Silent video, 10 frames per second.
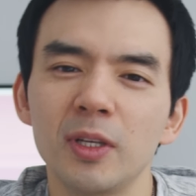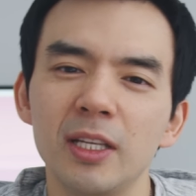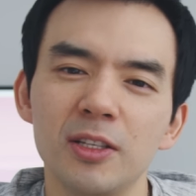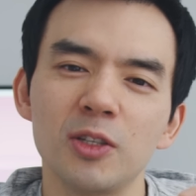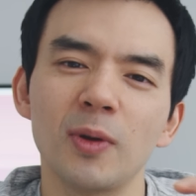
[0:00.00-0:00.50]

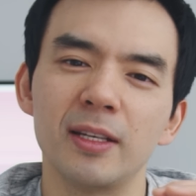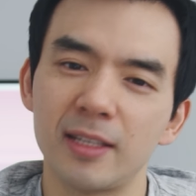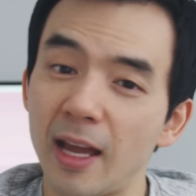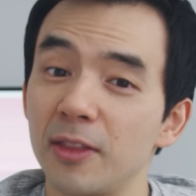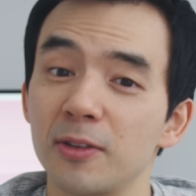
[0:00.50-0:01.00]
into a
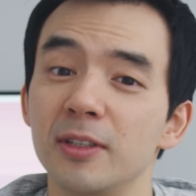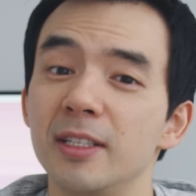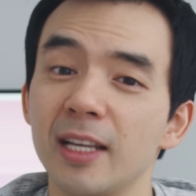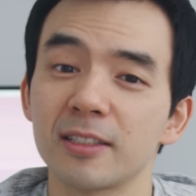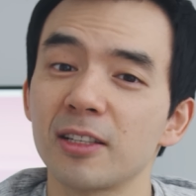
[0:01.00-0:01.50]
tethered
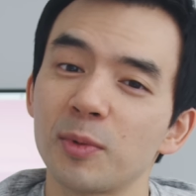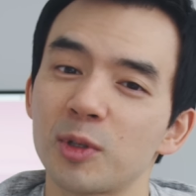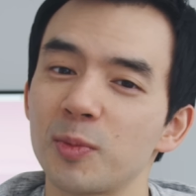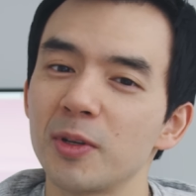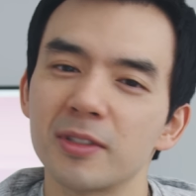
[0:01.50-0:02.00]
desktop
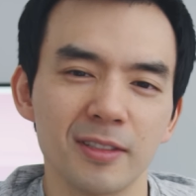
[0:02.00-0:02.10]
experience